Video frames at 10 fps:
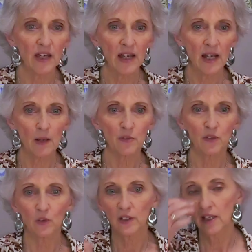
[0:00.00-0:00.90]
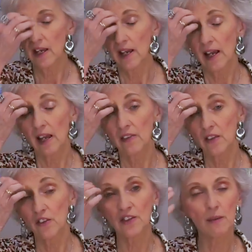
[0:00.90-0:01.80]
Absolutely. And
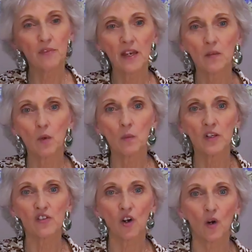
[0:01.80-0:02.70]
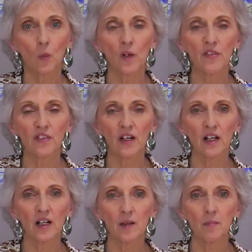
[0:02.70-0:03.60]
then the same thing when we start with
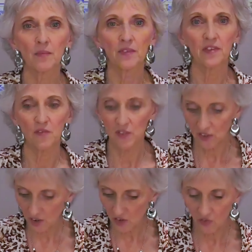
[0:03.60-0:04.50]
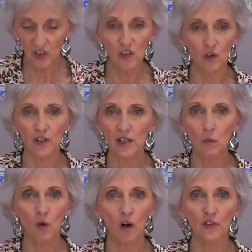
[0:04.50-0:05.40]
the vintage vineyard, it
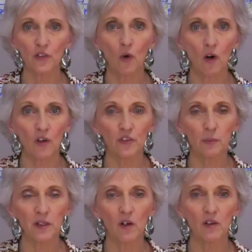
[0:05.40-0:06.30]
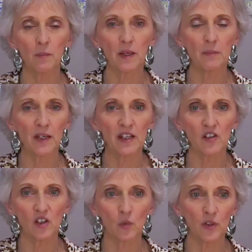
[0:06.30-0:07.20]
will also be on the main page
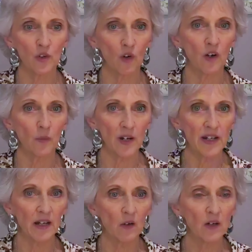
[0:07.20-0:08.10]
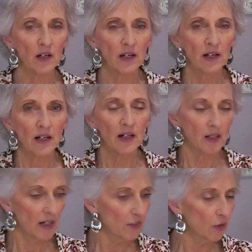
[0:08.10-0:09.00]
as what you're on right now.
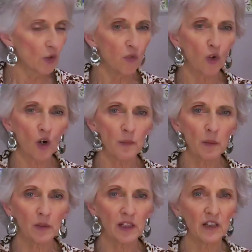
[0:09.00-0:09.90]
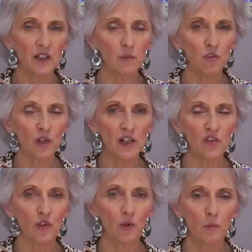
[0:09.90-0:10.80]
I don't know if we're going to be able to get them
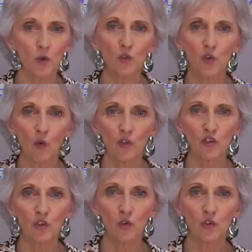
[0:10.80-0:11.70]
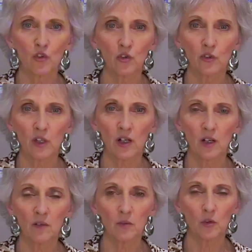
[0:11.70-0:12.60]
transferred or moved over to
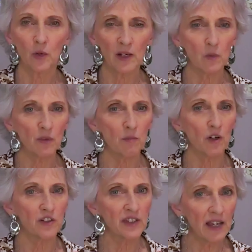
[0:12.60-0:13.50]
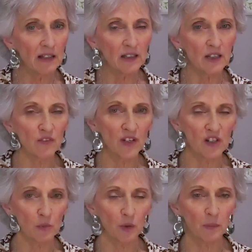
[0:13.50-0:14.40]
the Created with Martelli
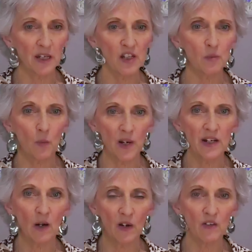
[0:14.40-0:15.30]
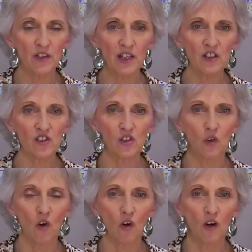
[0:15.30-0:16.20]
Facebook page, but right now everything is
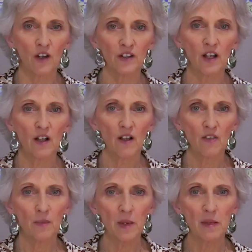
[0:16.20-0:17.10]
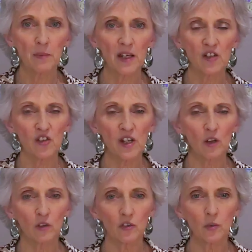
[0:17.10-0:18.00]
still on the main page.
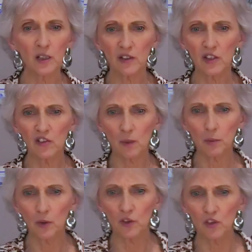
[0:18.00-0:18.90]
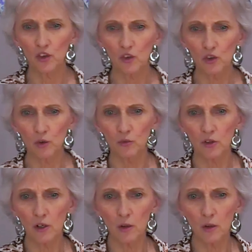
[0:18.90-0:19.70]
Now, do we get these uploaded to YouTube, do you know?